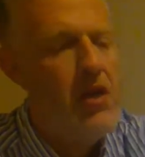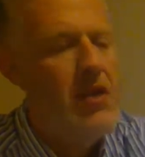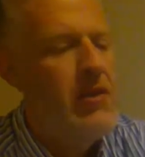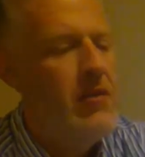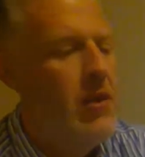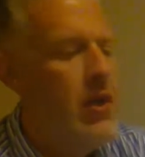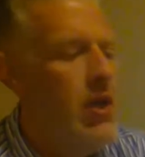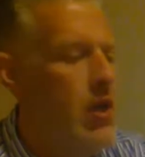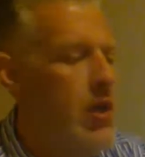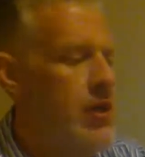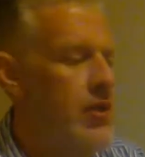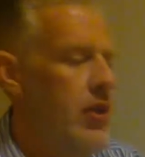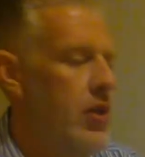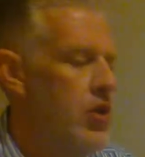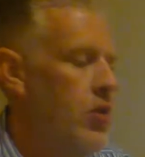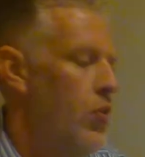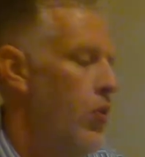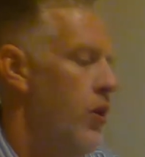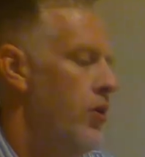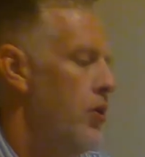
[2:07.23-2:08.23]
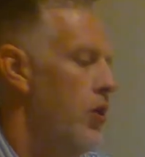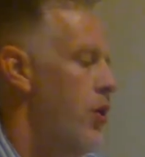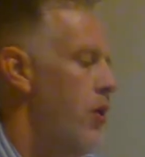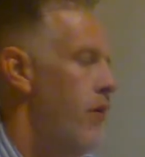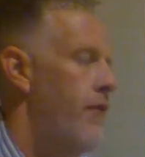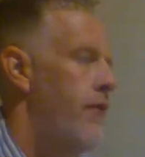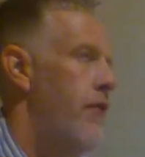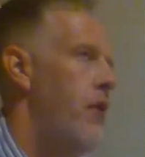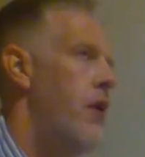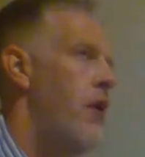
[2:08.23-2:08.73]
He's he's also well
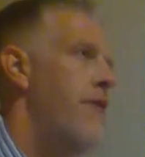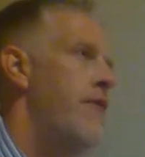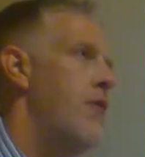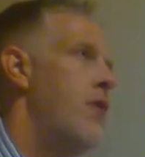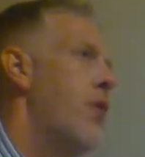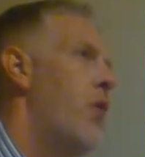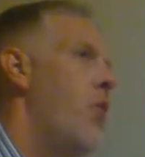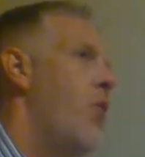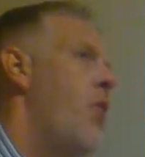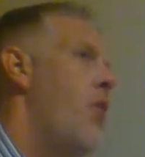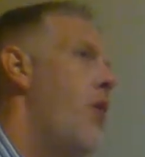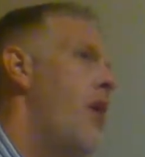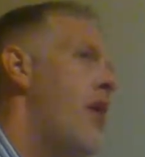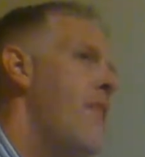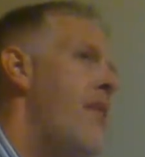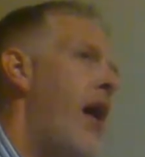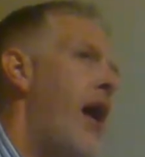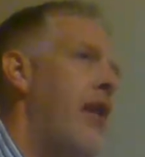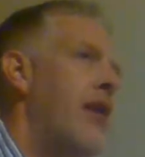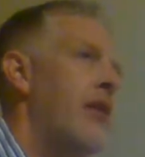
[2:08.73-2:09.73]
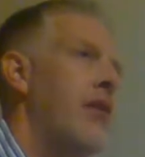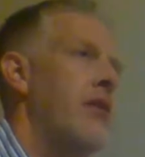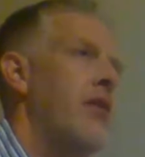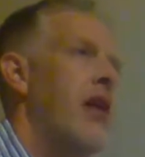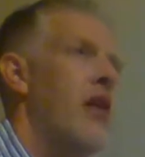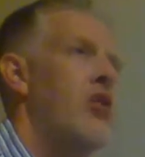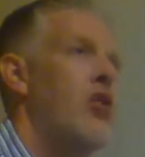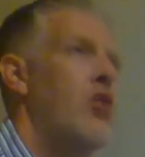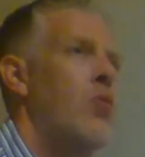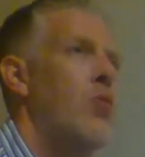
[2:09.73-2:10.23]
known for if you go way back to
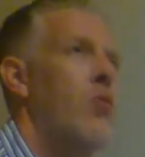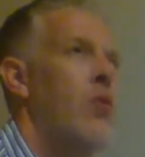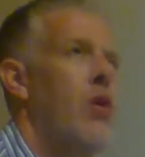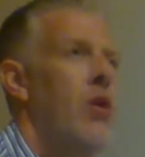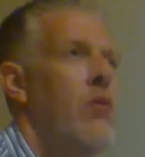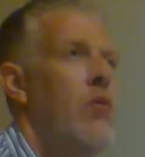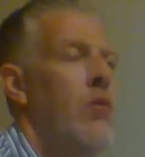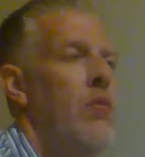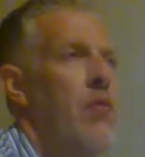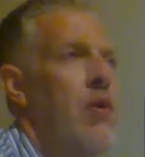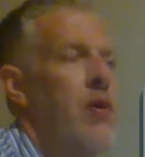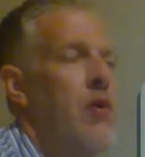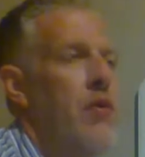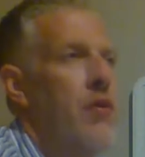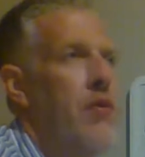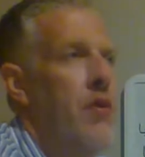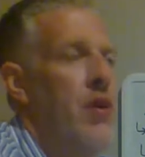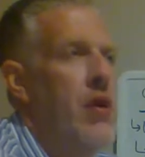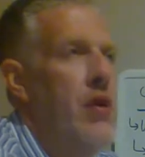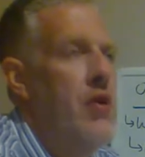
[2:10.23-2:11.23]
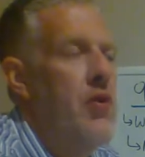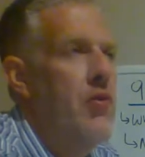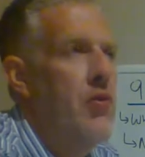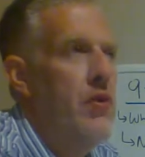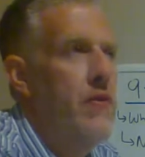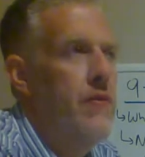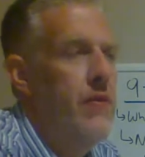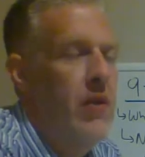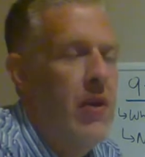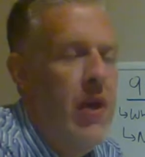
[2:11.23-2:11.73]
lecture one when we went through the
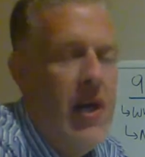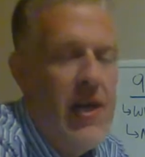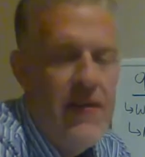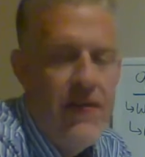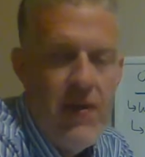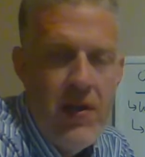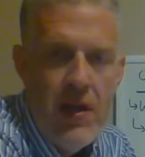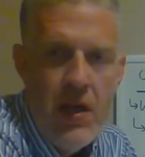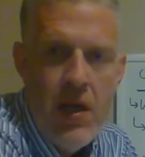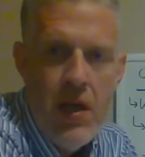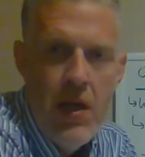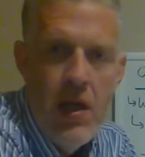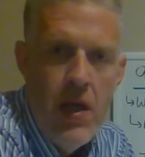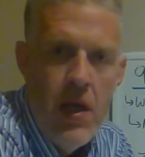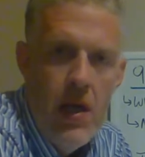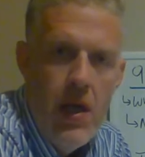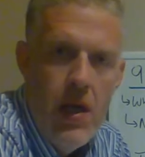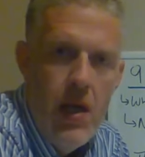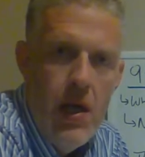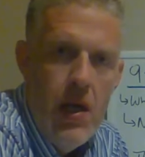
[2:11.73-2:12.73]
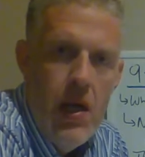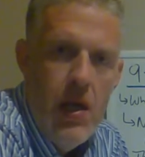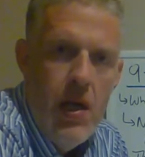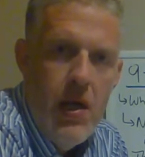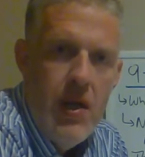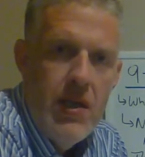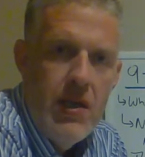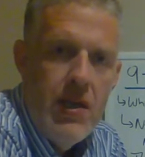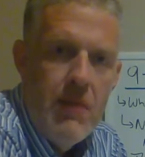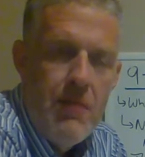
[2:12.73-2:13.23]
history of philosophy, and I
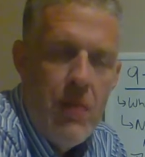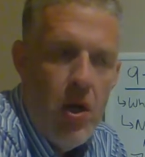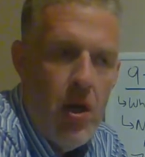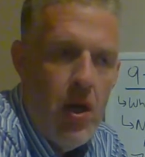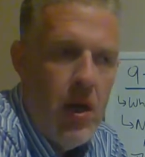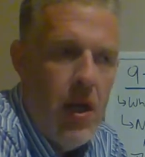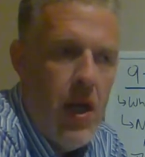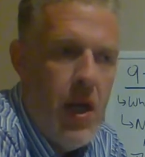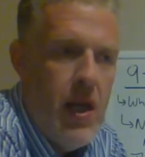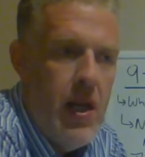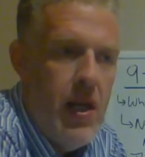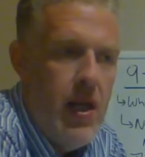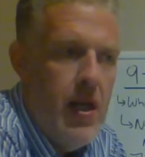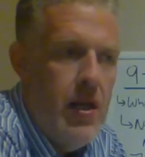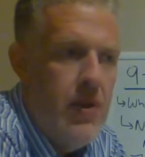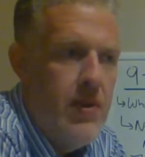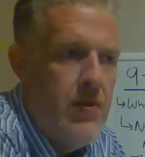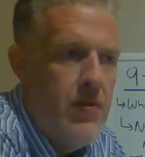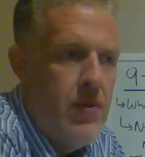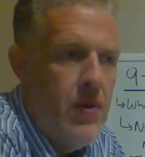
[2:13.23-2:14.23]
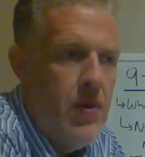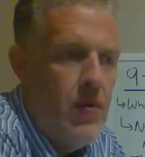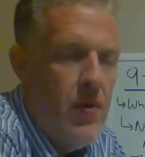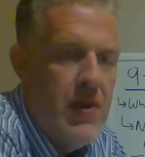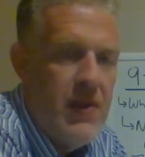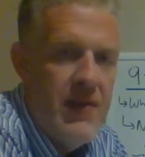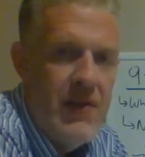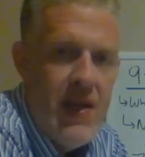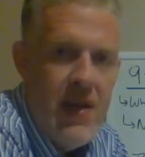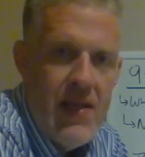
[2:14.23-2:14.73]
demarcated sort of
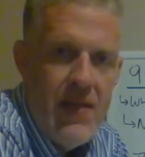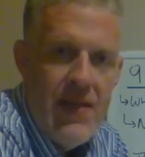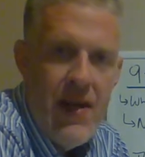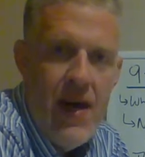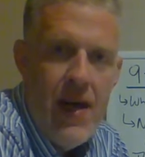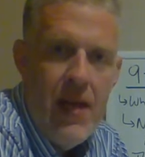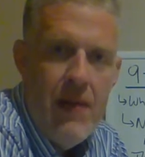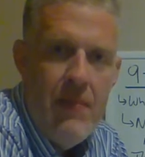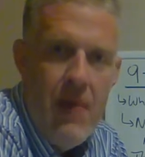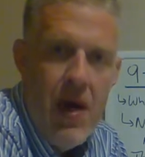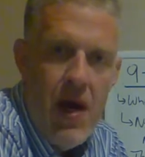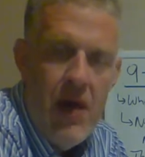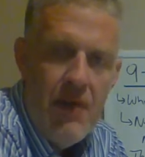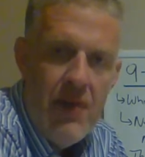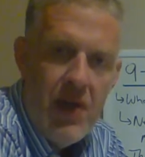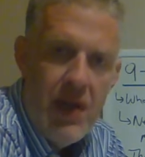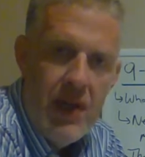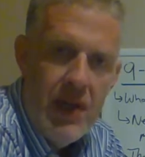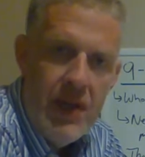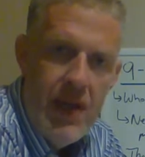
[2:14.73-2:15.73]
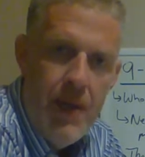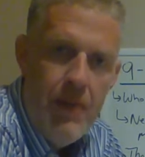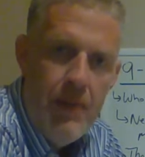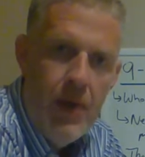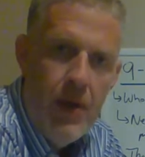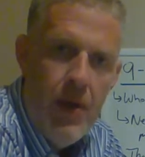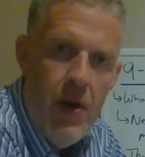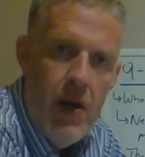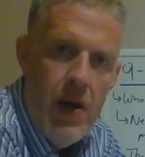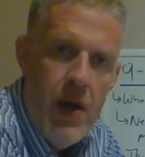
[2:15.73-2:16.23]
what stands out about the
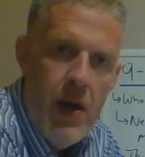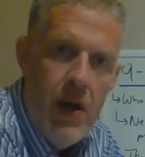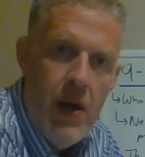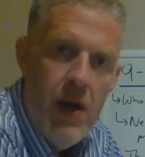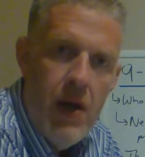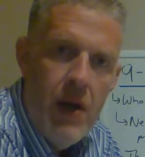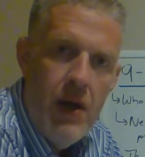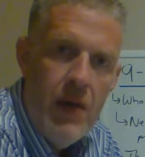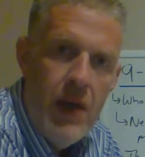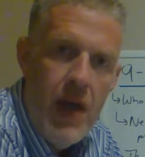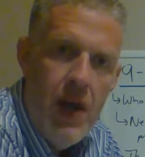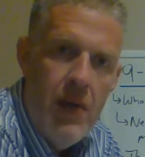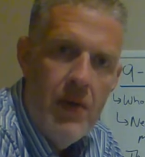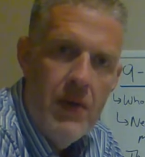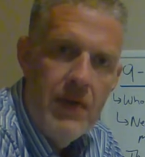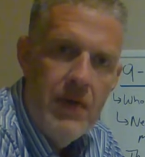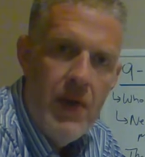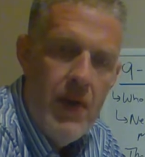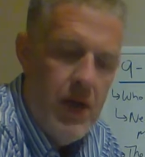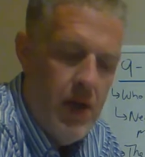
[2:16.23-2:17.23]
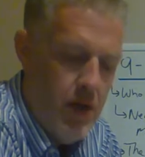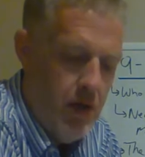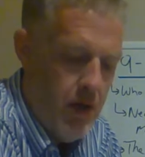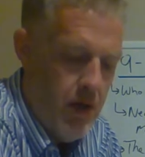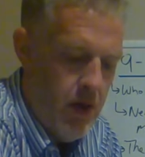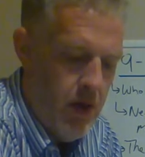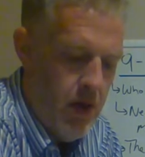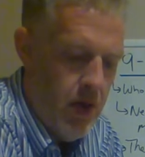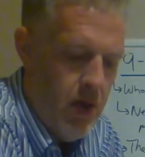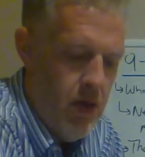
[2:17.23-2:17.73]
contemporary era, and that was that
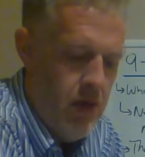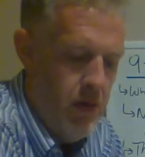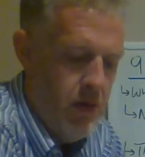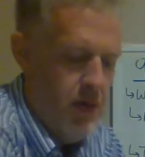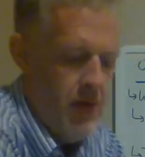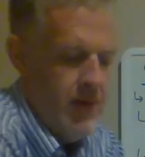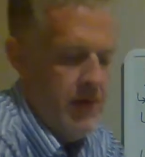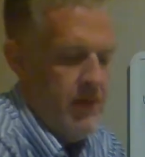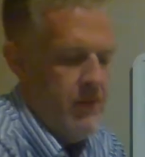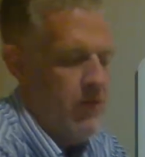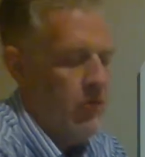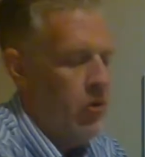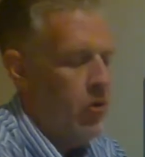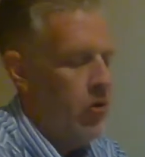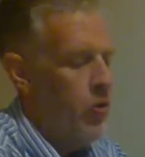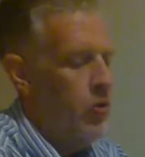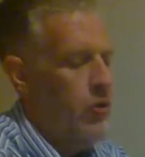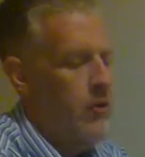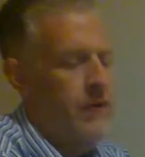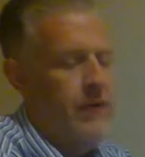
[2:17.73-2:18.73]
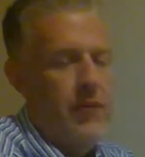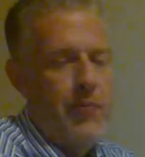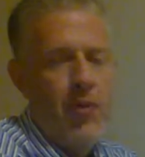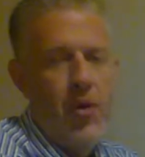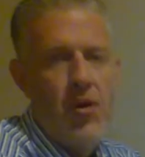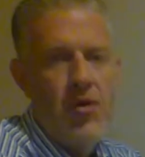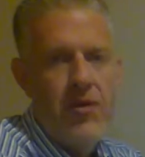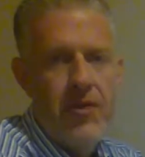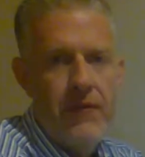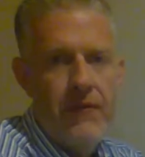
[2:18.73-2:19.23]
you know this gulf
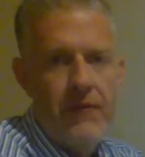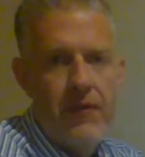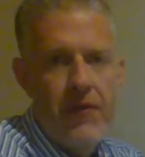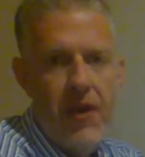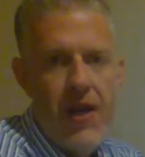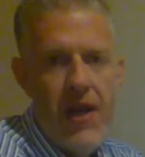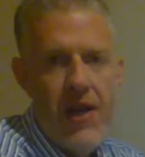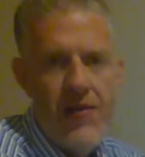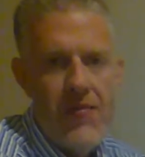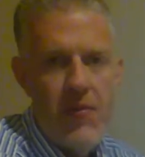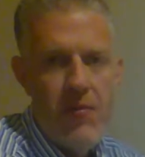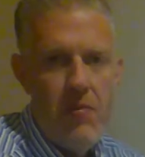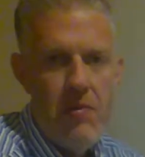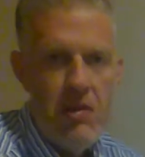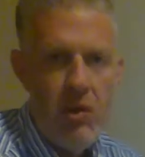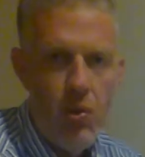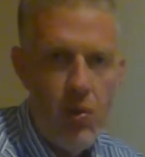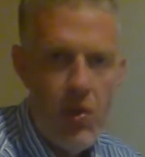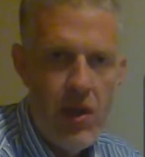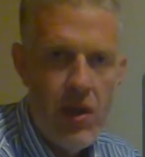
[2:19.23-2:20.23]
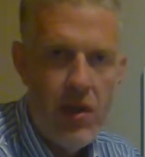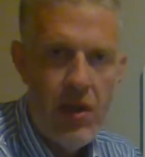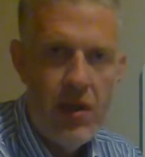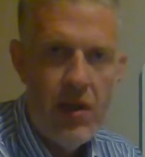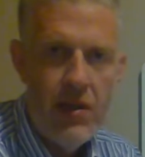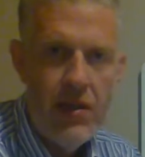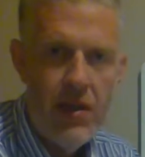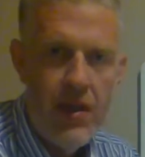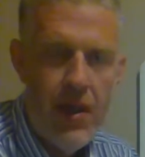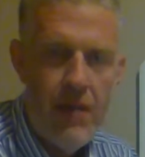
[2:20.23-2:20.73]
emerged in philosophy between the
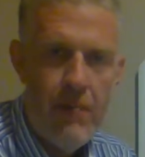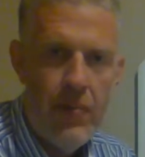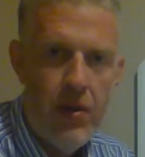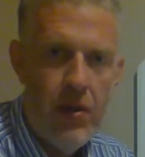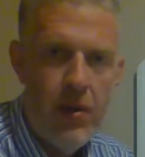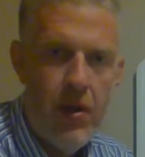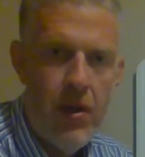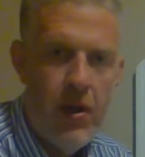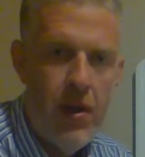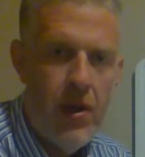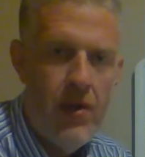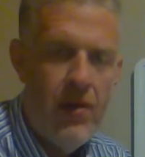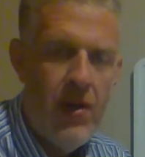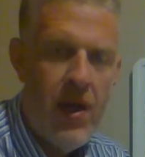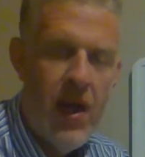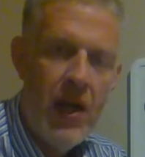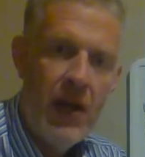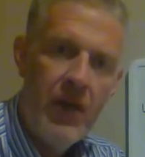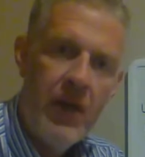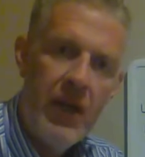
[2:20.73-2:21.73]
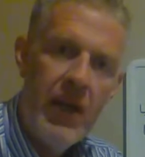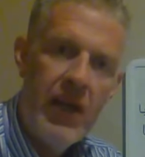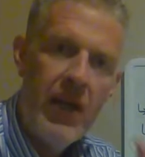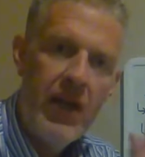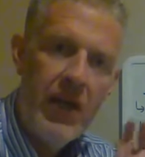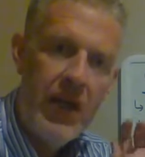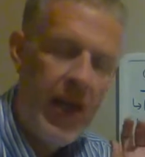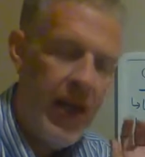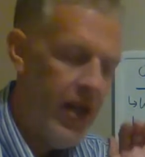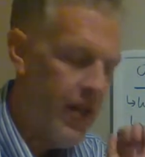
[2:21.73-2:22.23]
contemporary and the analytic
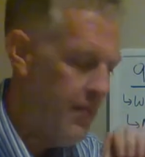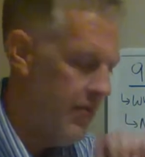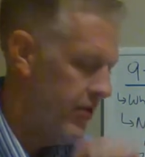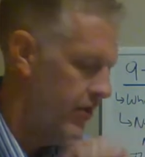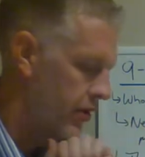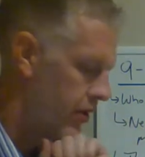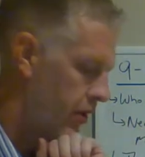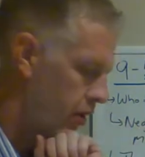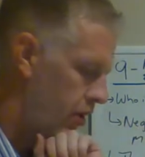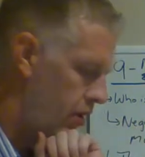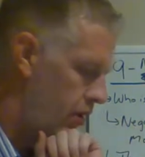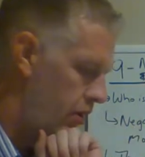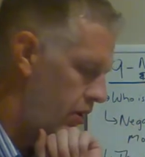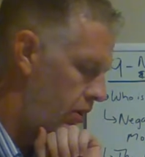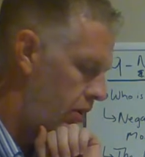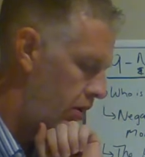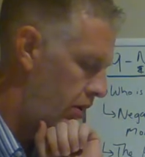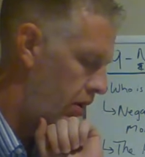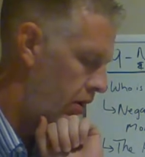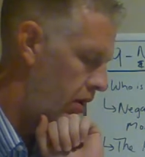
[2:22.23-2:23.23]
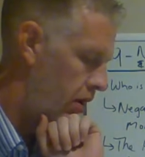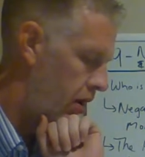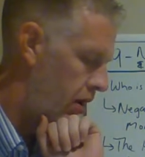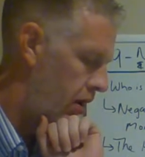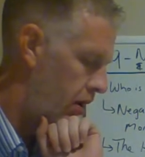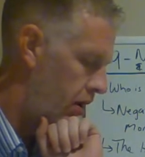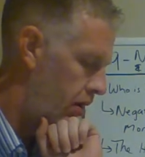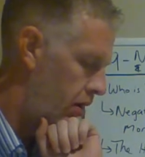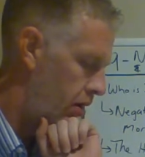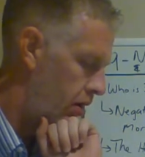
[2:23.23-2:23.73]
camps or
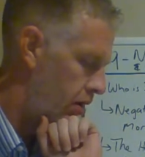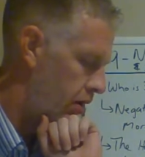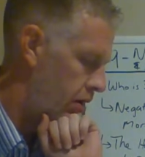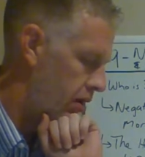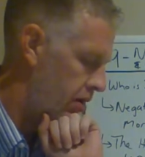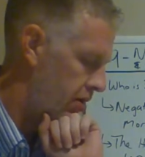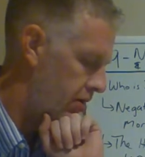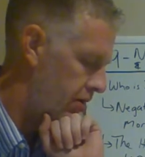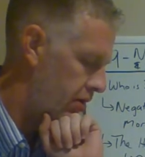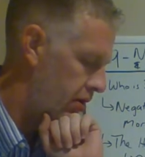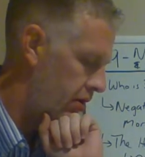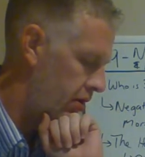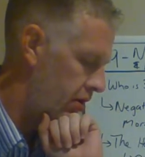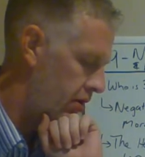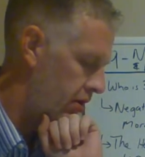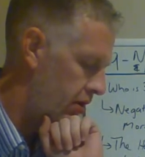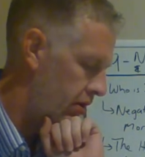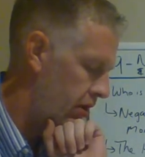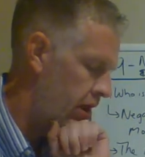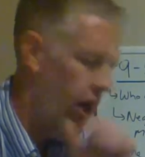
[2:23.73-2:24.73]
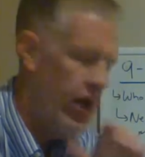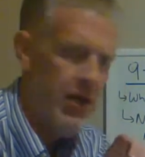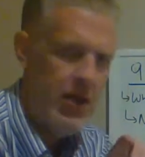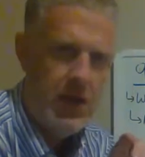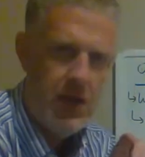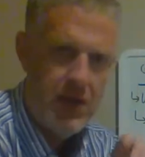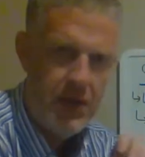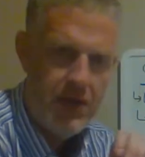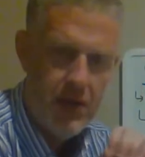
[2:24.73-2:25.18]
uh, yes, continental.